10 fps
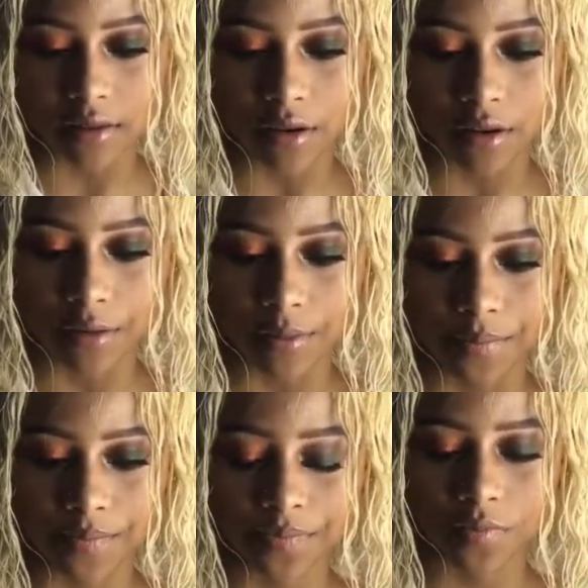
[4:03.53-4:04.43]

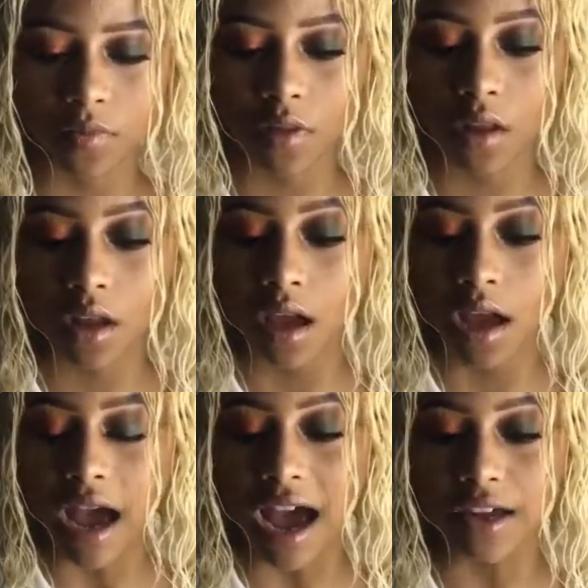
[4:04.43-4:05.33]

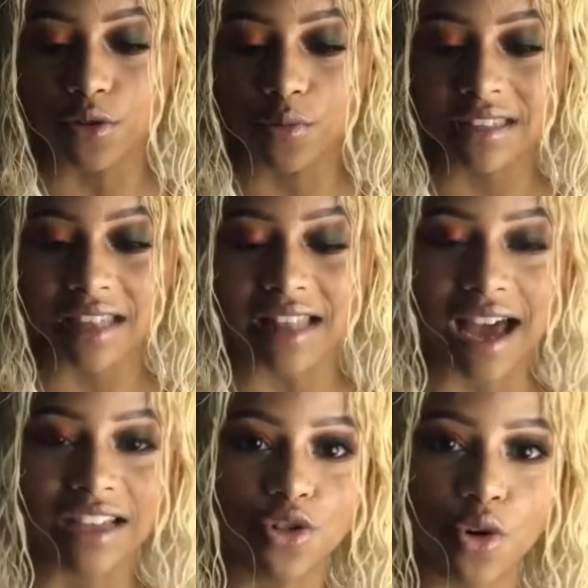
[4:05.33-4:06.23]
I do want to say that
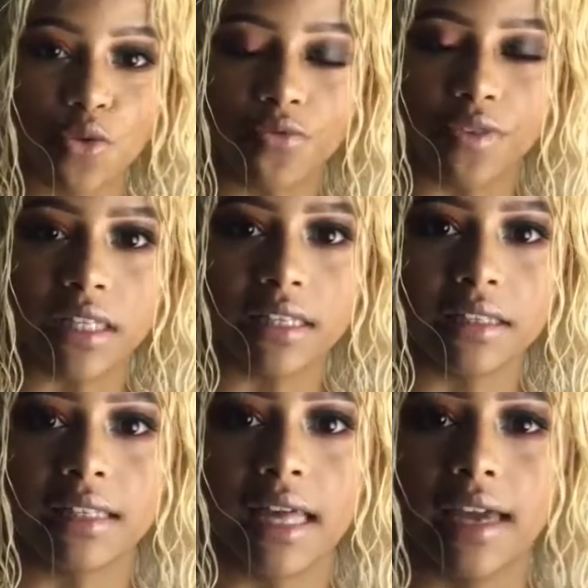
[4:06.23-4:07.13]
I don't really
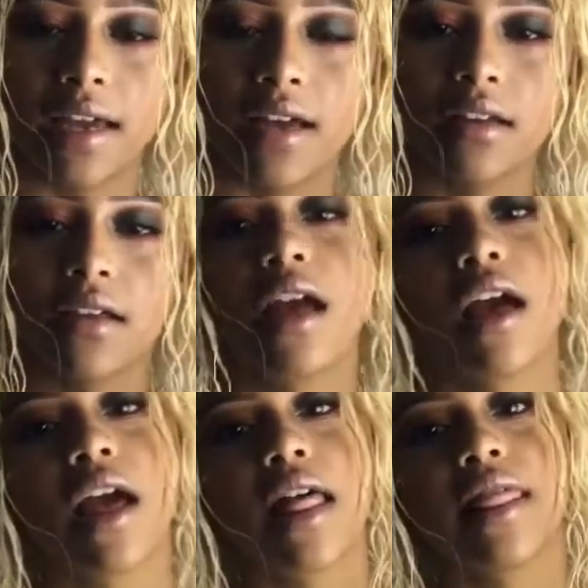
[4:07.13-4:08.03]
like
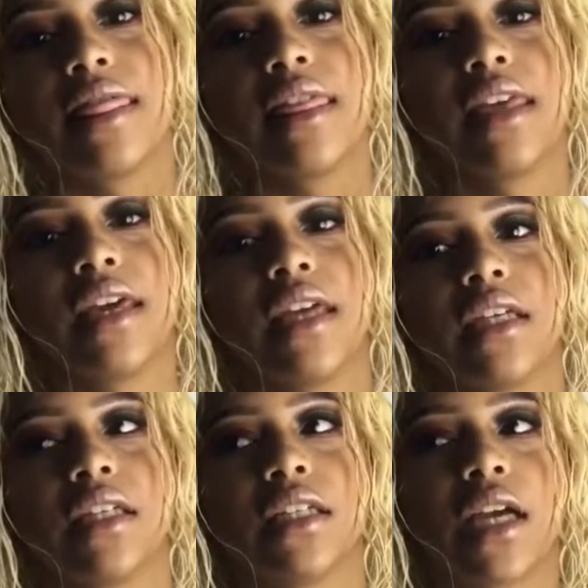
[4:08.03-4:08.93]

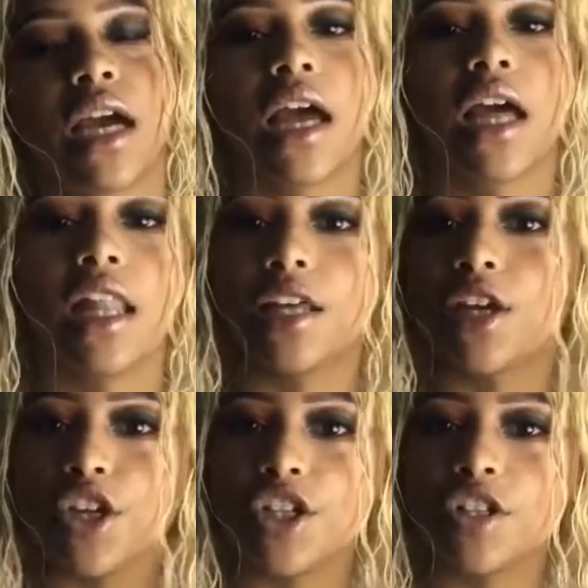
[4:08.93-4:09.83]
the
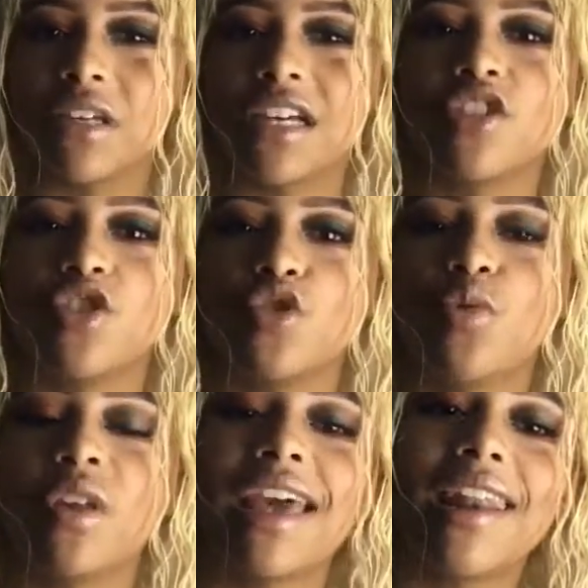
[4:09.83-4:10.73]
glitters, because you
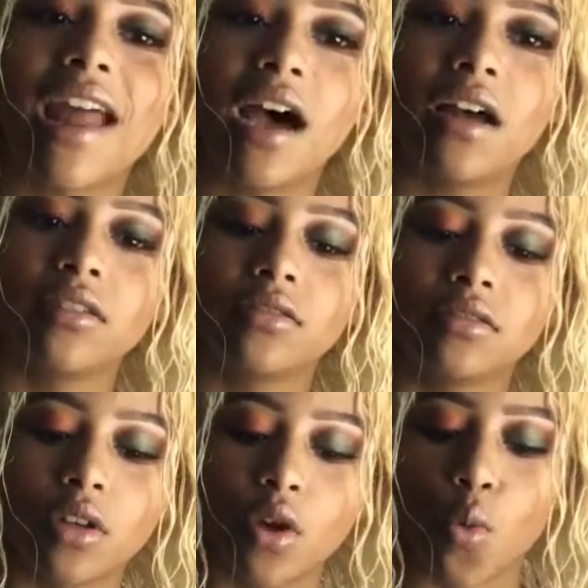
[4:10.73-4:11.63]
cannot
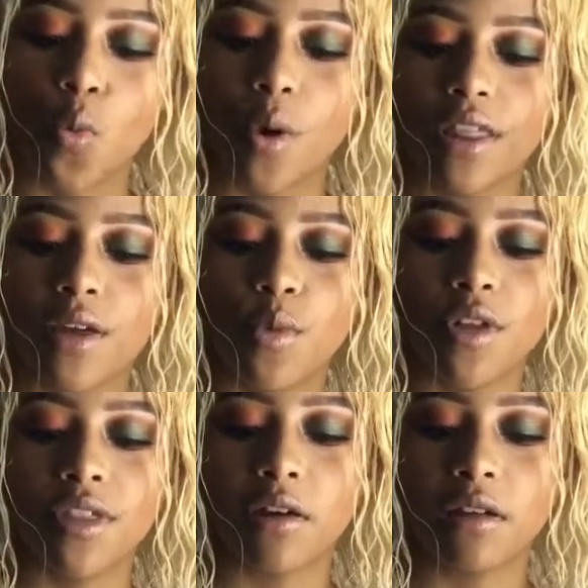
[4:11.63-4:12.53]
wear them
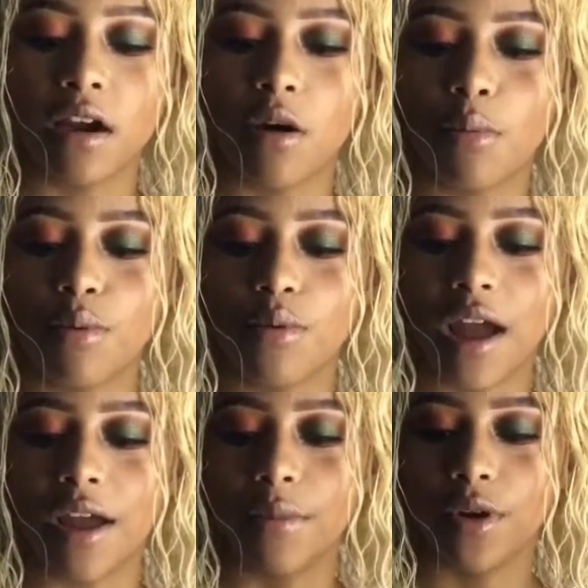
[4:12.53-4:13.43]
without like a
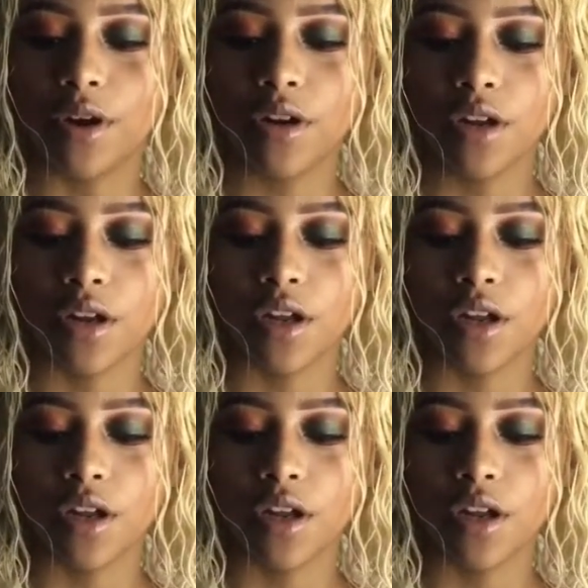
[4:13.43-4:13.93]
primer,